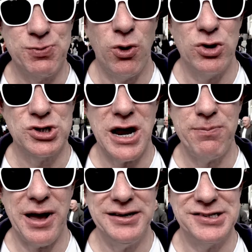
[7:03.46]

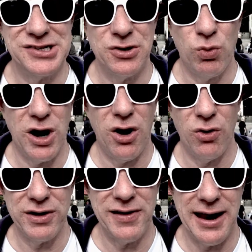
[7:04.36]
portrait painters in the
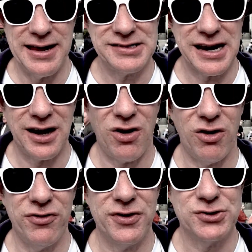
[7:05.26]
world in the second
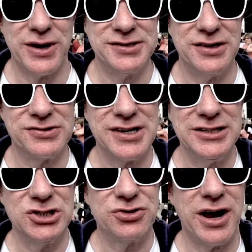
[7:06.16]
half of the 20th
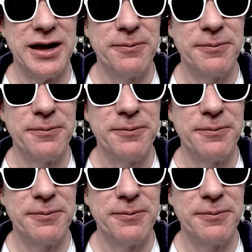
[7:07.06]
century.